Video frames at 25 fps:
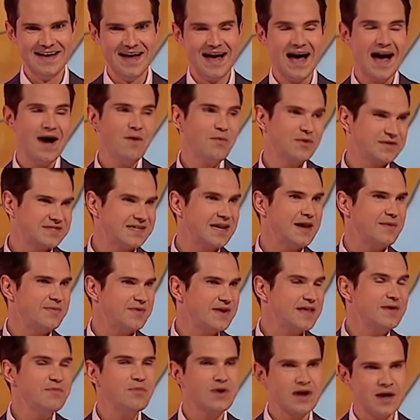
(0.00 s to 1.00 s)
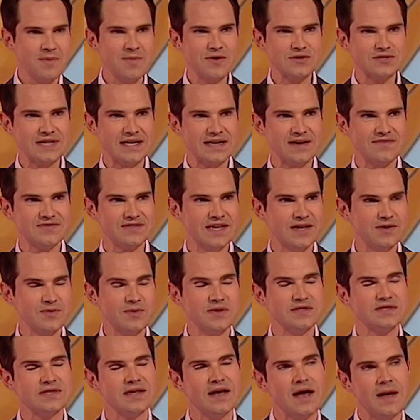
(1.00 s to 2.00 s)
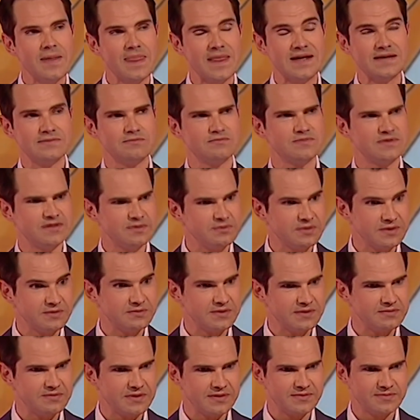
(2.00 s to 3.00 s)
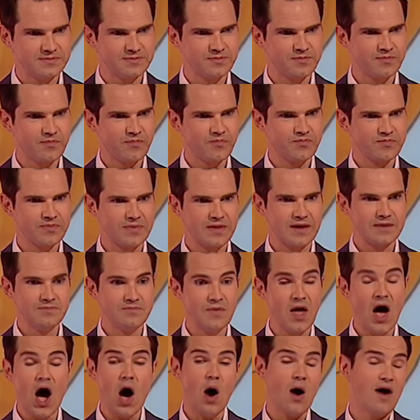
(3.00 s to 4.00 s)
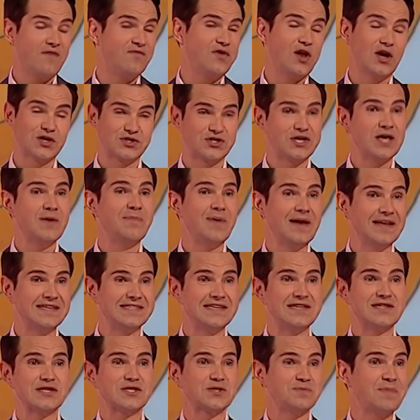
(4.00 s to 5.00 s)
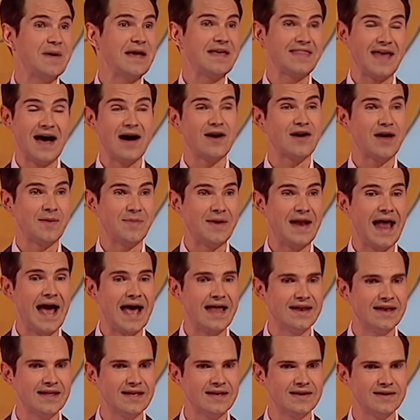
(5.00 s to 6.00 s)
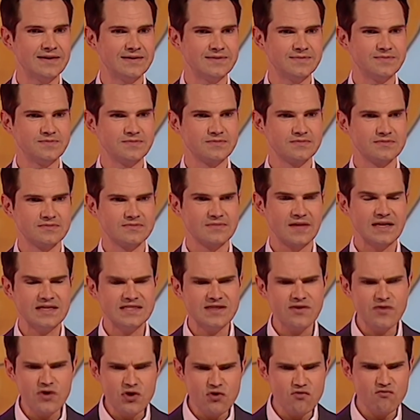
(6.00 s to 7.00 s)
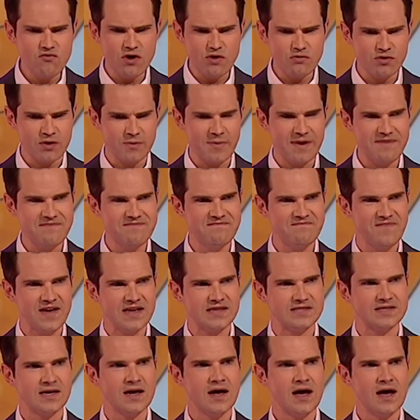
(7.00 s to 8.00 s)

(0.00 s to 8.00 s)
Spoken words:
what celebrity would I most like to have sex with? Oh, I've lost the ability to speak. That'll come in handy. Is there a growth on my face?